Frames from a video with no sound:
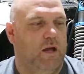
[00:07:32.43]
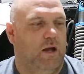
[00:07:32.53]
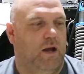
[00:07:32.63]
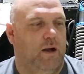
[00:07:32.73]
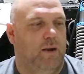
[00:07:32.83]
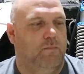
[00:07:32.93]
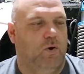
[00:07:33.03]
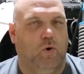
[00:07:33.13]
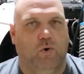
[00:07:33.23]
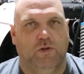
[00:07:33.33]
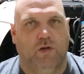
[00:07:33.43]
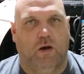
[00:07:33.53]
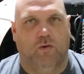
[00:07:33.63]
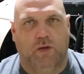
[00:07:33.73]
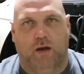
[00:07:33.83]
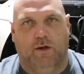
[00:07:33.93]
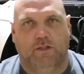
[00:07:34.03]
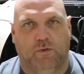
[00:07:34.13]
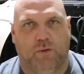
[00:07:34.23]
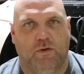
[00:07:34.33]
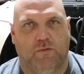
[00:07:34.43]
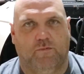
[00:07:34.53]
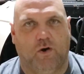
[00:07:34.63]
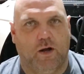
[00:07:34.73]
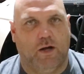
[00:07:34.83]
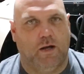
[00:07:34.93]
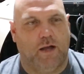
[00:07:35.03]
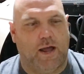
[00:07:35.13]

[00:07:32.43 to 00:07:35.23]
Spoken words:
Or your whole garage might be on fire